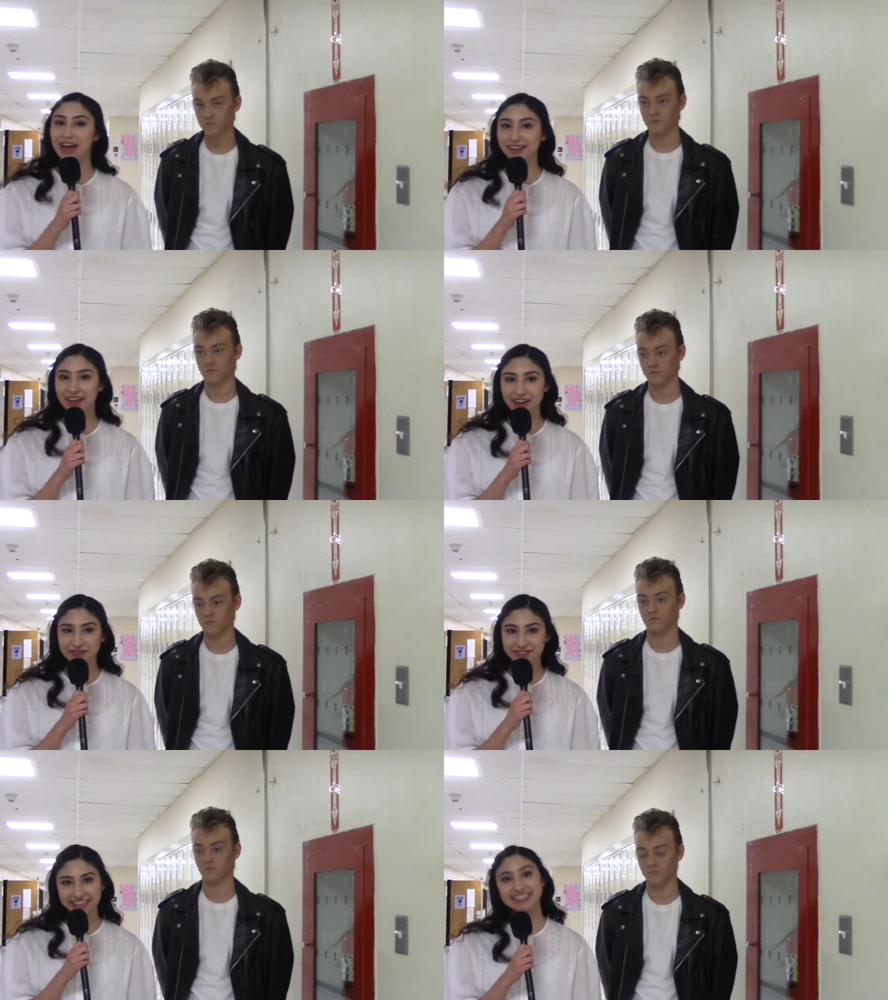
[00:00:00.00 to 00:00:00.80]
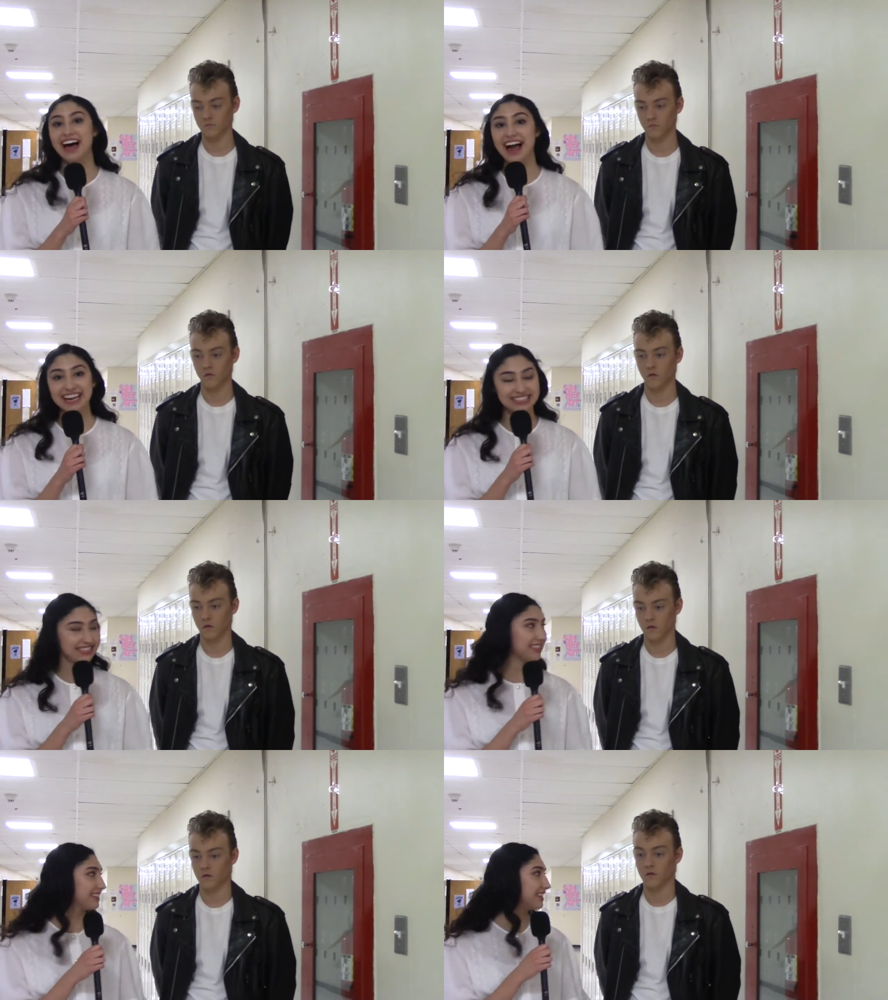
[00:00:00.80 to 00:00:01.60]
Speaker 1: we had a lot of like
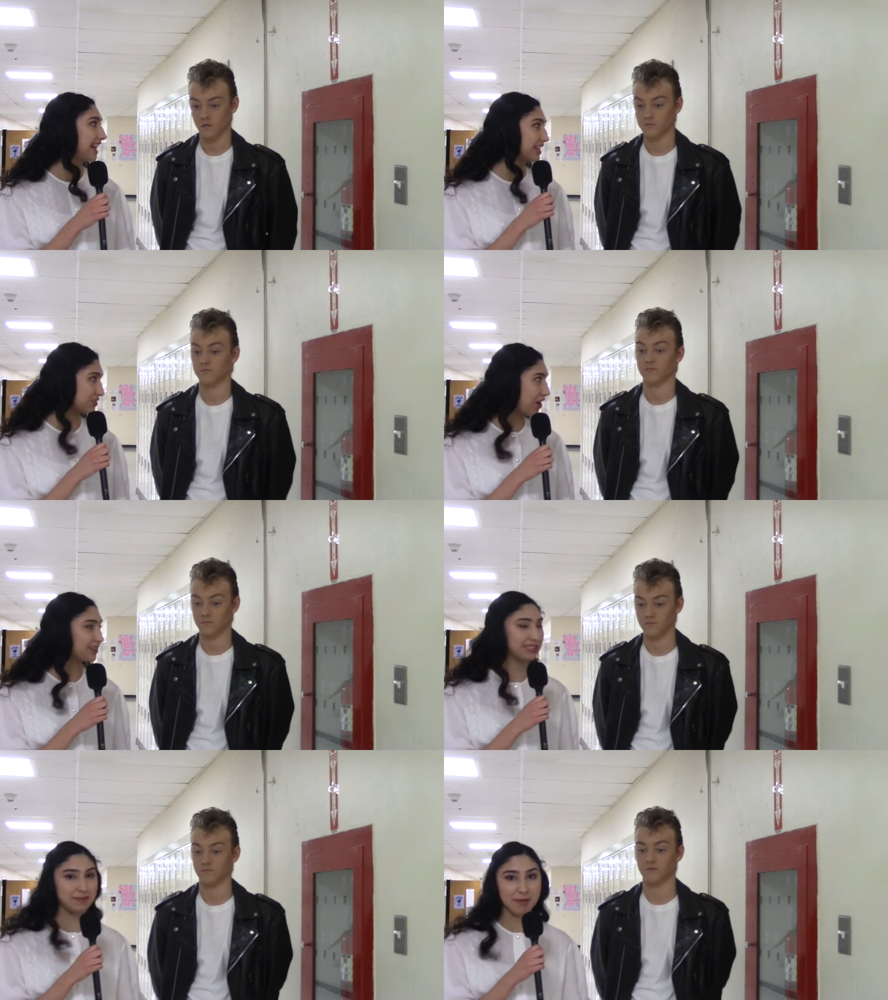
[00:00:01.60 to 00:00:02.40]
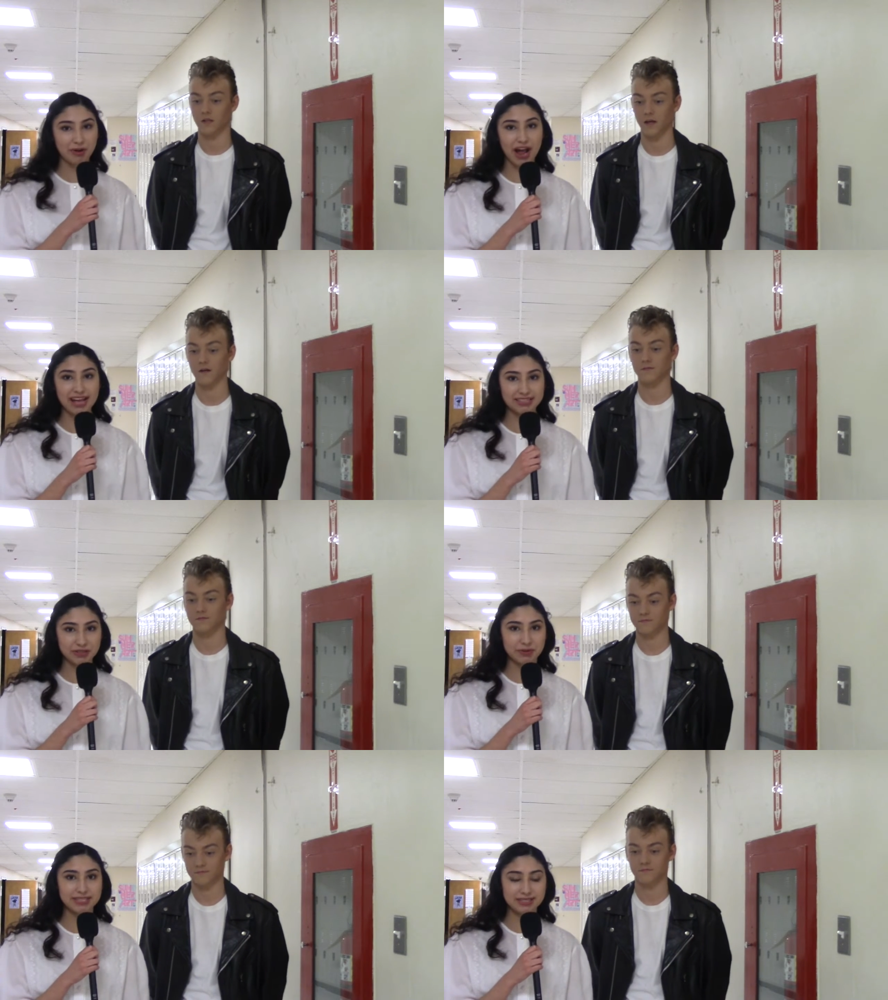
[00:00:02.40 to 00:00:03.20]
lines and, and songs to memorize,
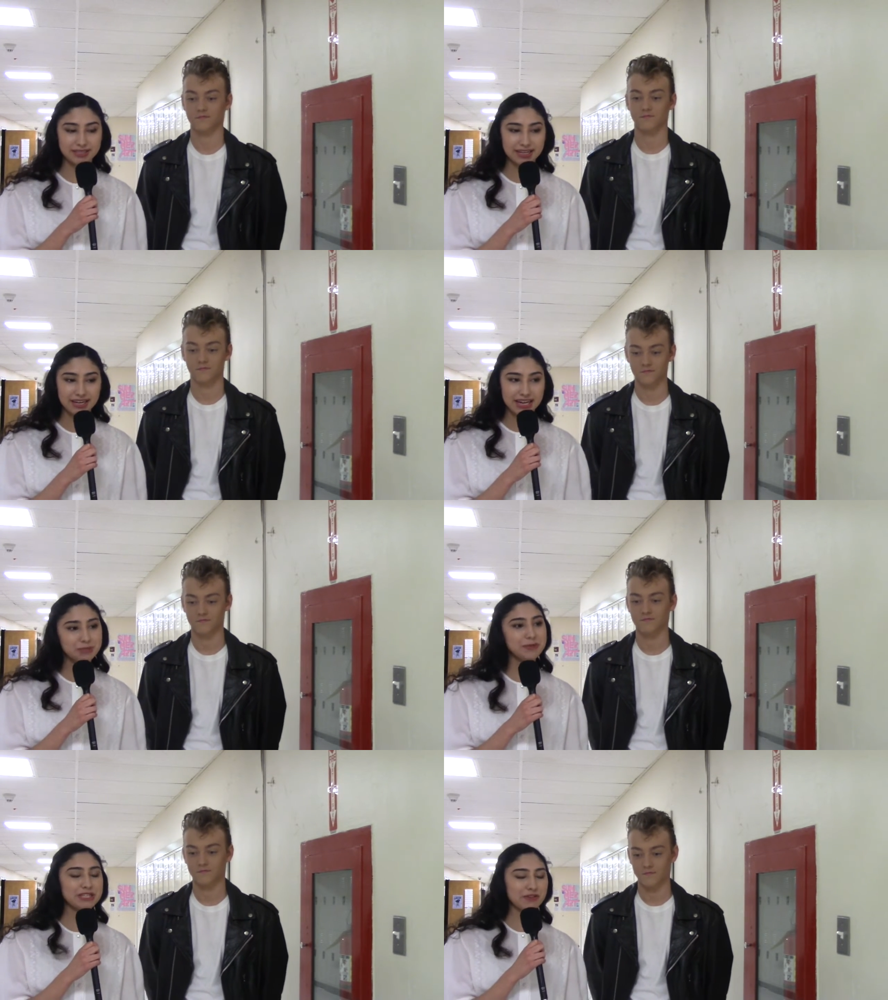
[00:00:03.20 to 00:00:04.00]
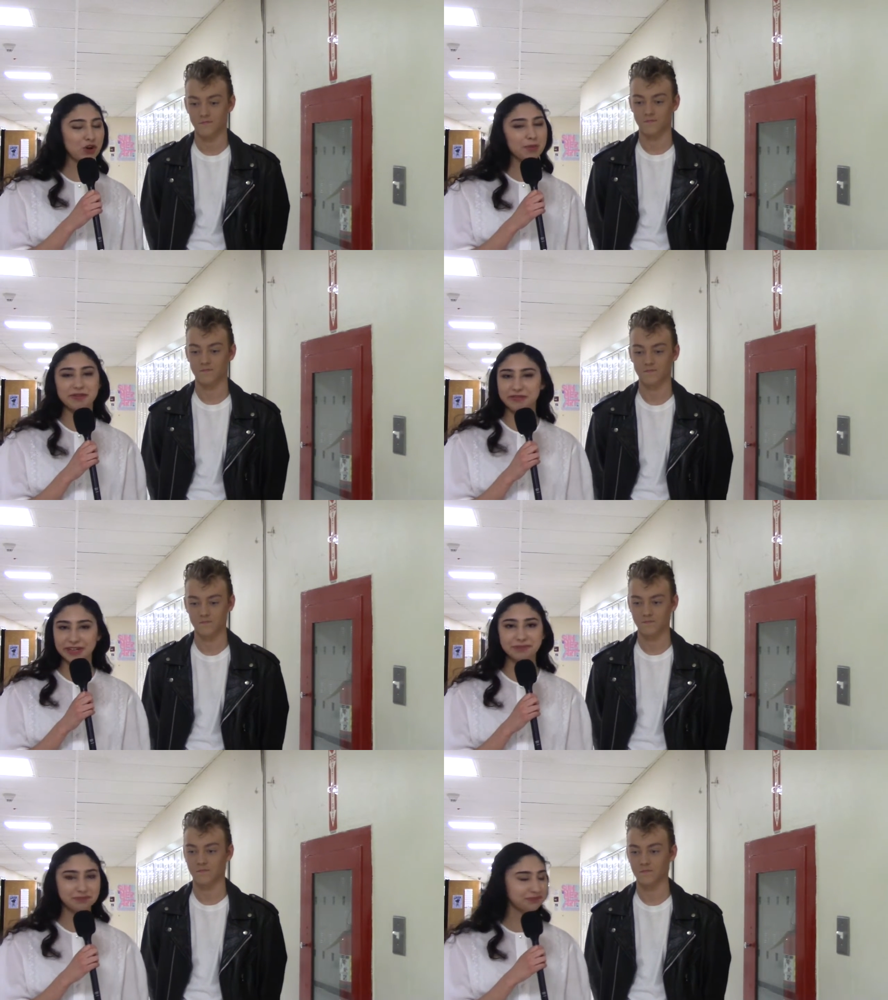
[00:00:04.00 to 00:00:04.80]
yeah. so it's it's been difficult but
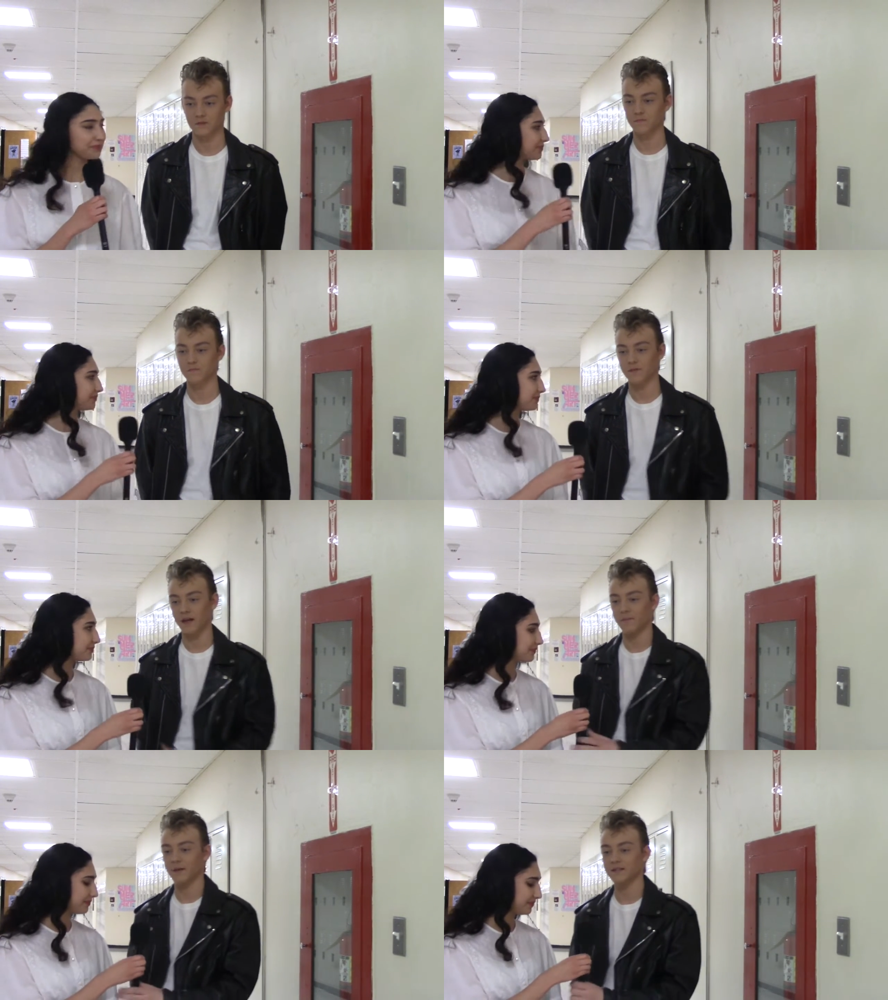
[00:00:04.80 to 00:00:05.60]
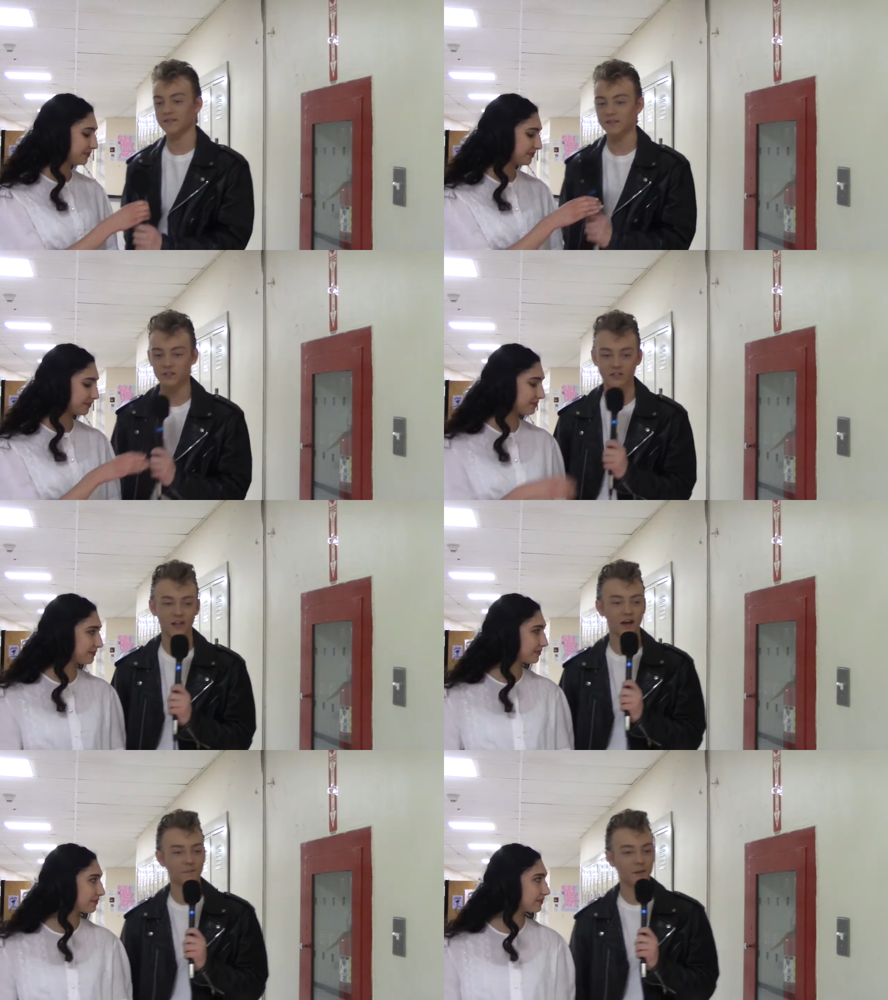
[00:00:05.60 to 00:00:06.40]
fun.
Speaker 2: Yeah, basically just a
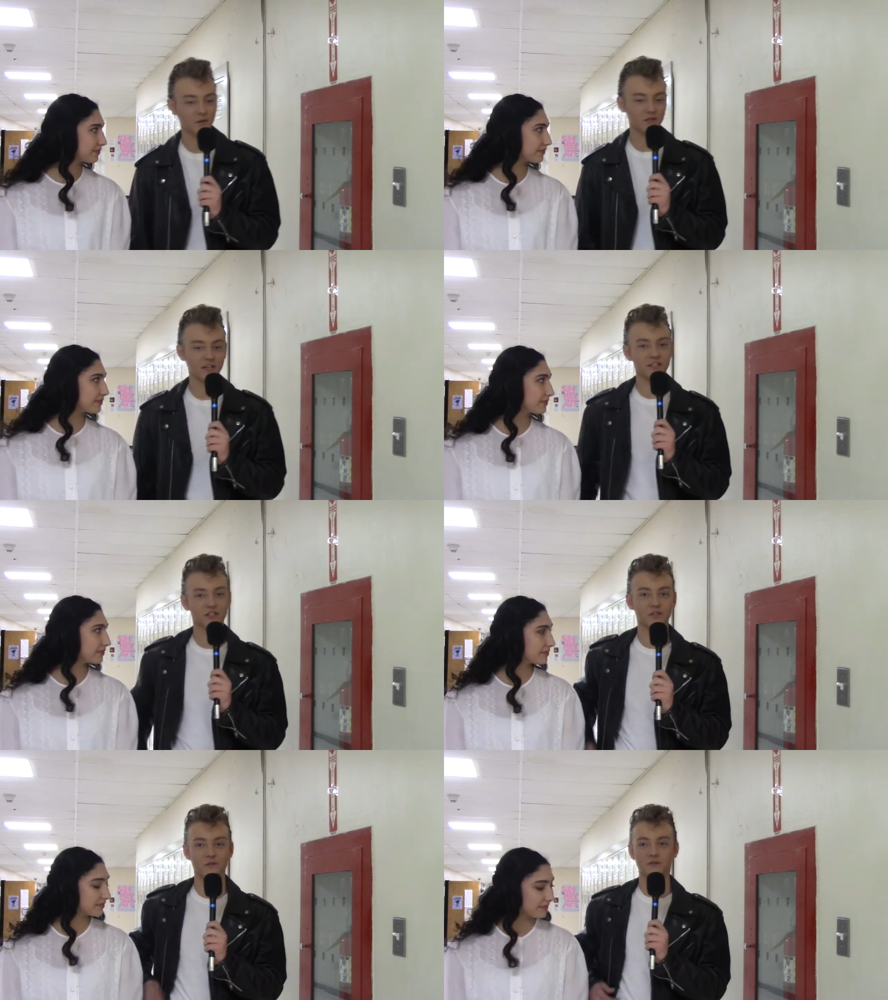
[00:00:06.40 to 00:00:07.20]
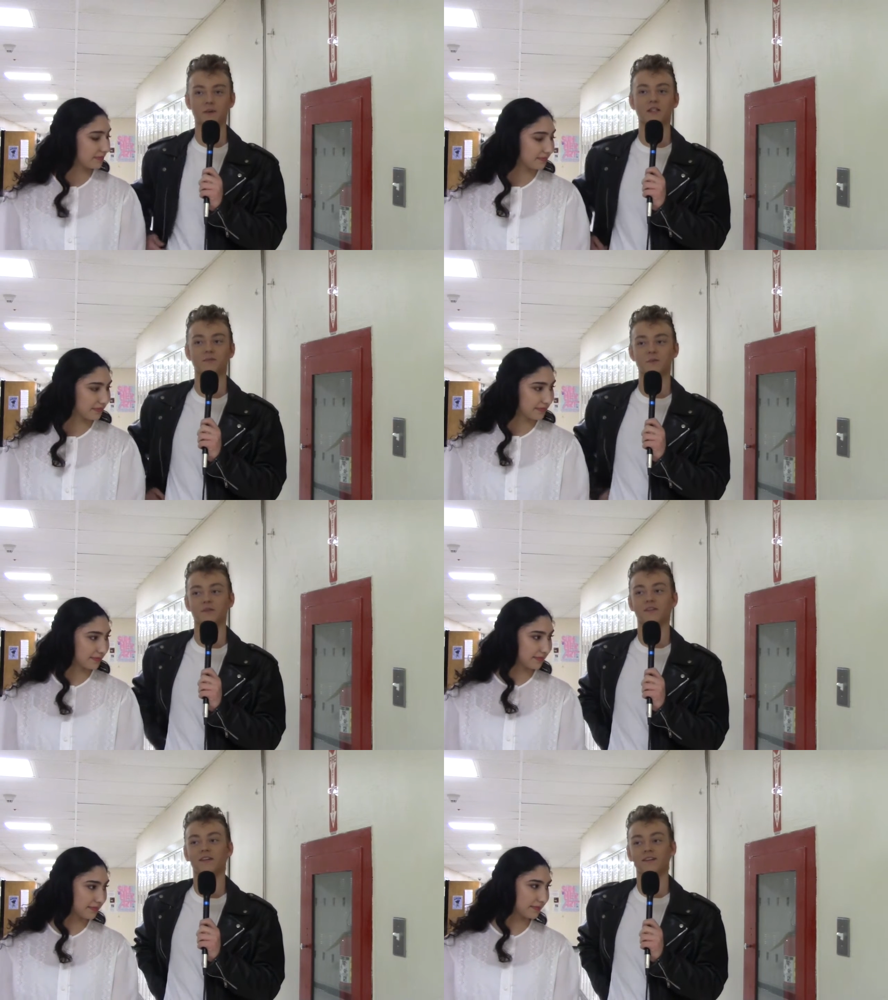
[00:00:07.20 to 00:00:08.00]
lot of memorization and
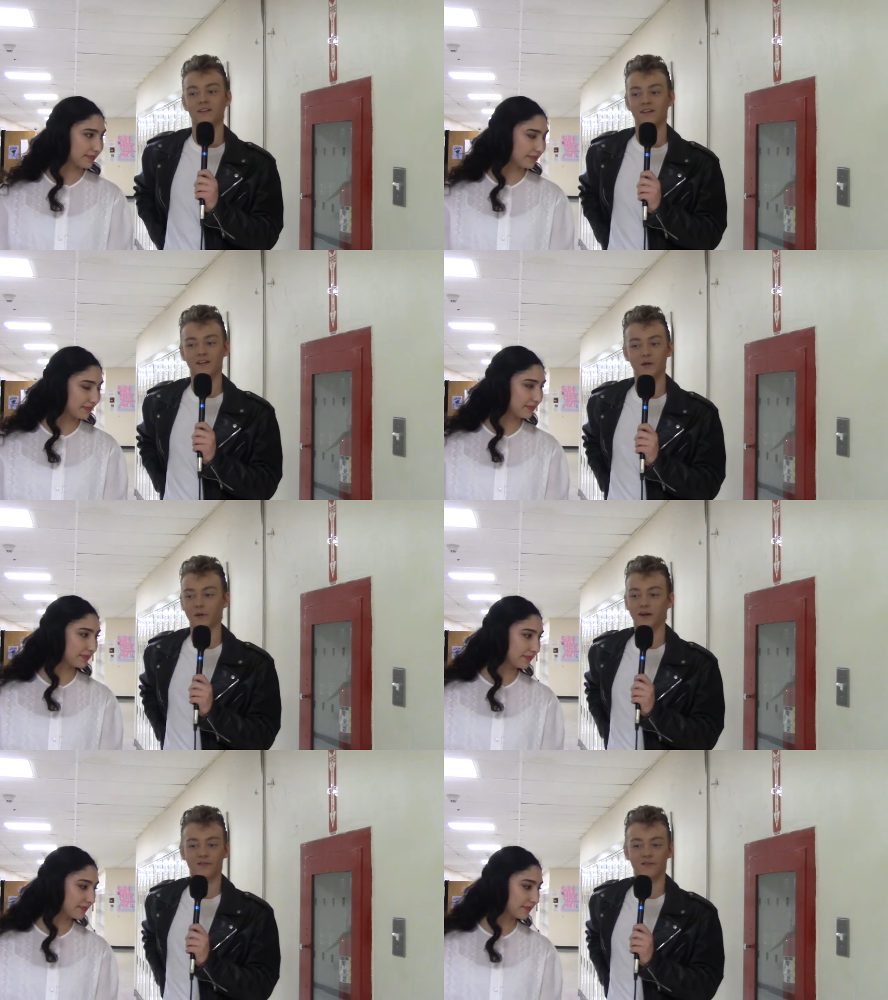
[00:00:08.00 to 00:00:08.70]
responsibility. Go